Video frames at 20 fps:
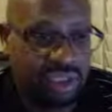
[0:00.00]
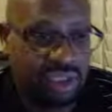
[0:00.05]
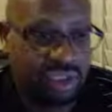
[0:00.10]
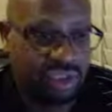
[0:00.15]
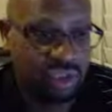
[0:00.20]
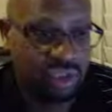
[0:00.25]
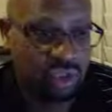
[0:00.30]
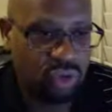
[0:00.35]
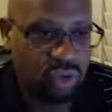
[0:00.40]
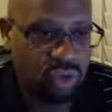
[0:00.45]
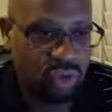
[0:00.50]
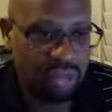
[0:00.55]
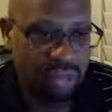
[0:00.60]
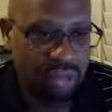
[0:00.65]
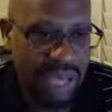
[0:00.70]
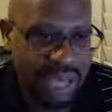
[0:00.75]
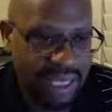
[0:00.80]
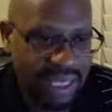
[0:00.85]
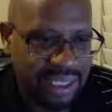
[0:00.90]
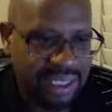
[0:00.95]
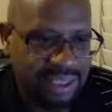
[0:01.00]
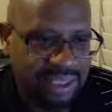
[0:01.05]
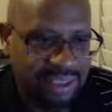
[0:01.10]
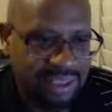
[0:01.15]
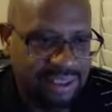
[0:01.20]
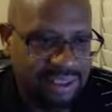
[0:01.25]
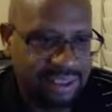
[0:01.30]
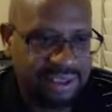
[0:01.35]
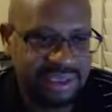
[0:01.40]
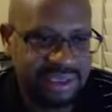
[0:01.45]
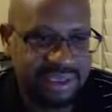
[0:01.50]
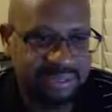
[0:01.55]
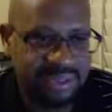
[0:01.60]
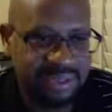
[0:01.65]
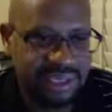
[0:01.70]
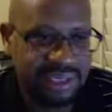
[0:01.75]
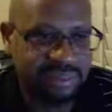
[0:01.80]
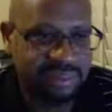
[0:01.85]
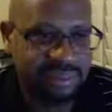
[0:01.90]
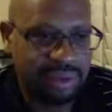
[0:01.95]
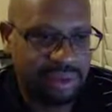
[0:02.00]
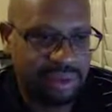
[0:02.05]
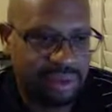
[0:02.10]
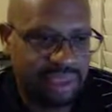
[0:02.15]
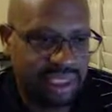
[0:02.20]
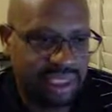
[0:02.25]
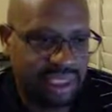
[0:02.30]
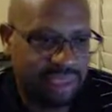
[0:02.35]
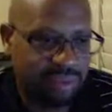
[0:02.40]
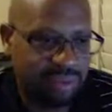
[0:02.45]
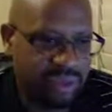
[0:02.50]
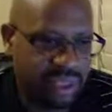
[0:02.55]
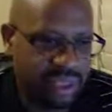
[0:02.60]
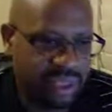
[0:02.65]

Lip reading: So back here in September, it